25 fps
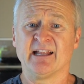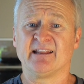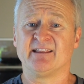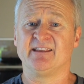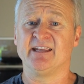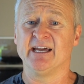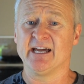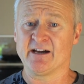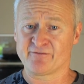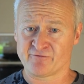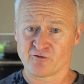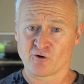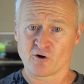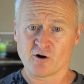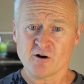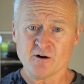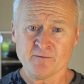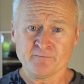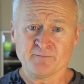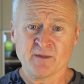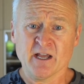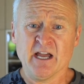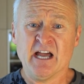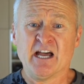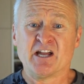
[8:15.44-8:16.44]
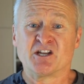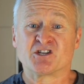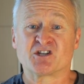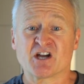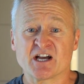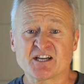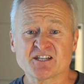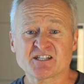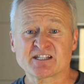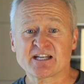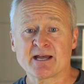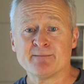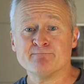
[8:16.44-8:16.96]
Therefore,
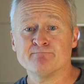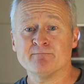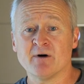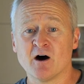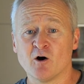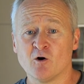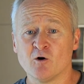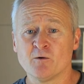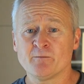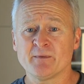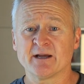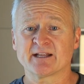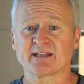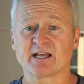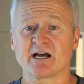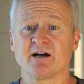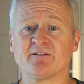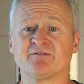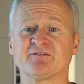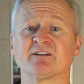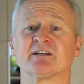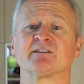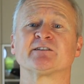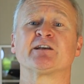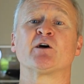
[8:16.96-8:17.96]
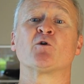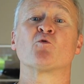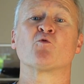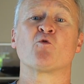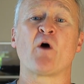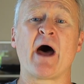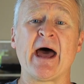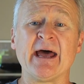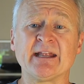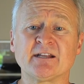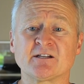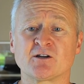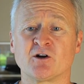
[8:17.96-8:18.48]
just a moment after the
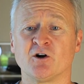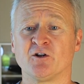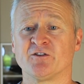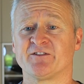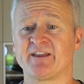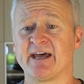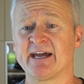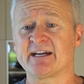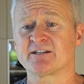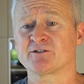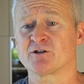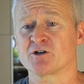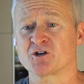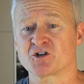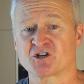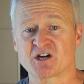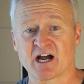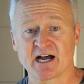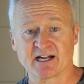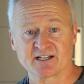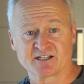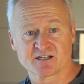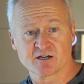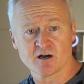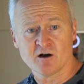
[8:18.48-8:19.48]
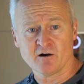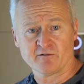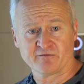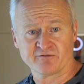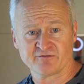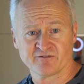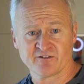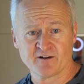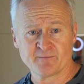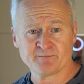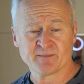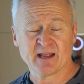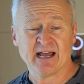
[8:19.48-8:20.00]
right conductor shuts
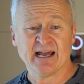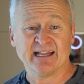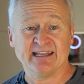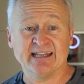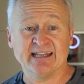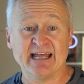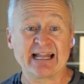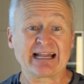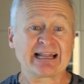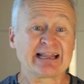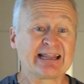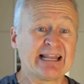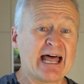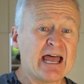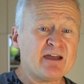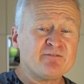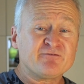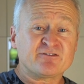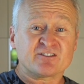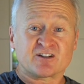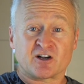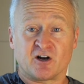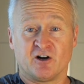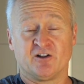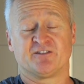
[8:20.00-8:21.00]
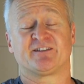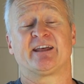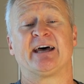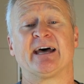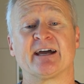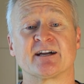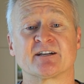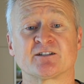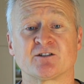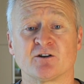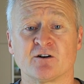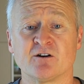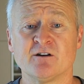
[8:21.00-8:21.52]
off, the left
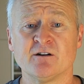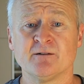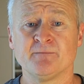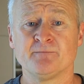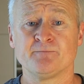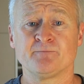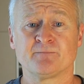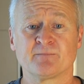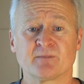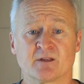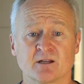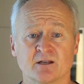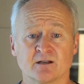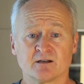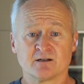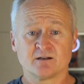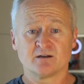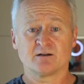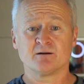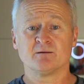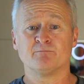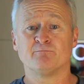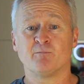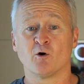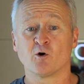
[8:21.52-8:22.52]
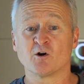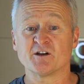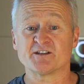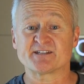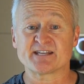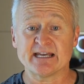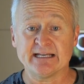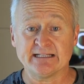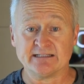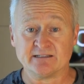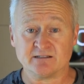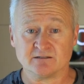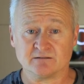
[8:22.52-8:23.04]
conductor
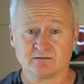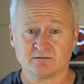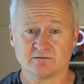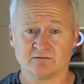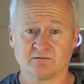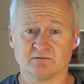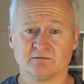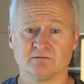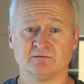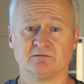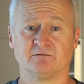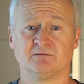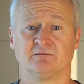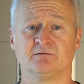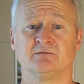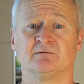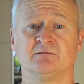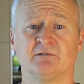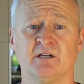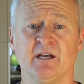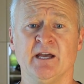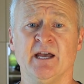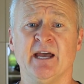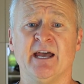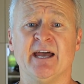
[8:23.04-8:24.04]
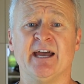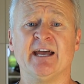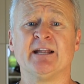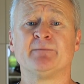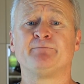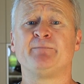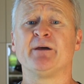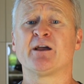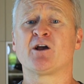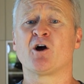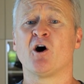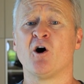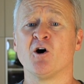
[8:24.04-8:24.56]
pulls in.
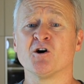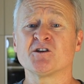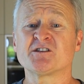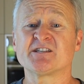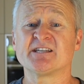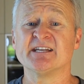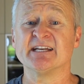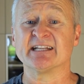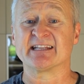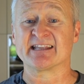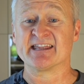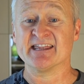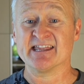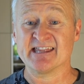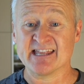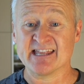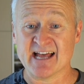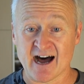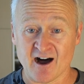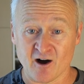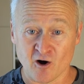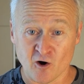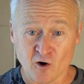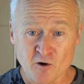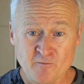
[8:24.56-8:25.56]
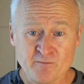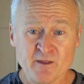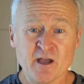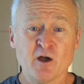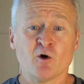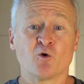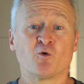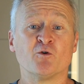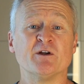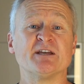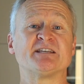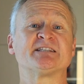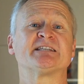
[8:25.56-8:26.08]
And because it now
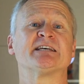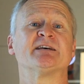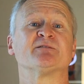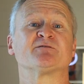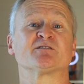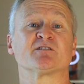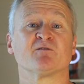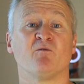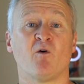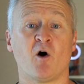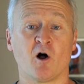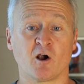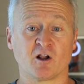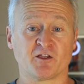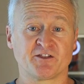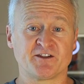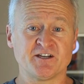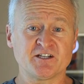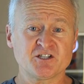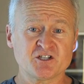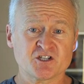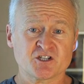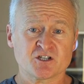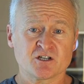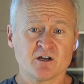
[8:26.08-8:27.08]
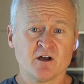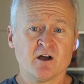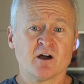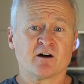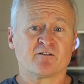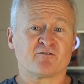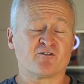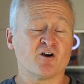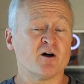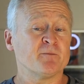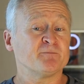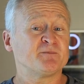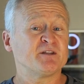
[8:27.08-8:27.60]
receives voltage
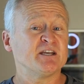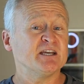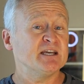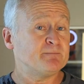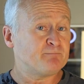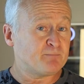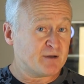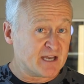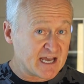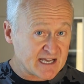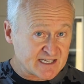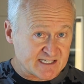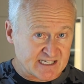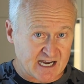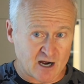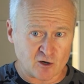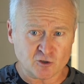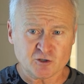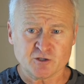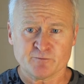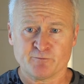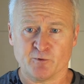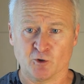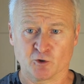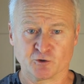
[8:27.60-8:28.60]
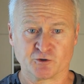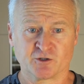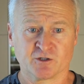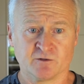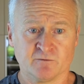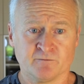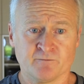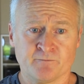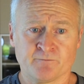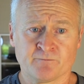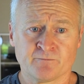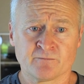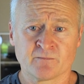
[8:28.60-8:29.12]
from the EPS
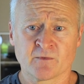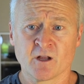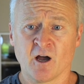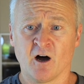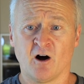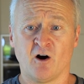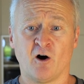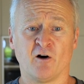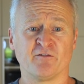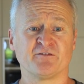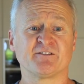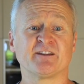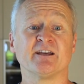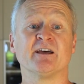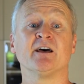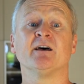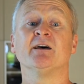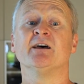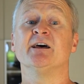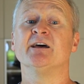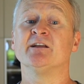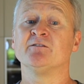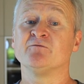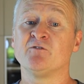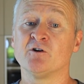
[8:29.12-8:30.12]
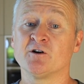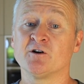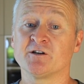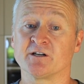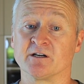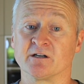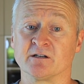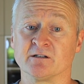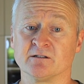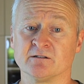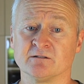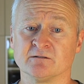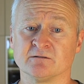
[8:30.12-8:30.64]
output of the
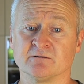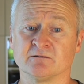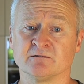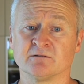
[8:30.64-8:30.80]
inverter.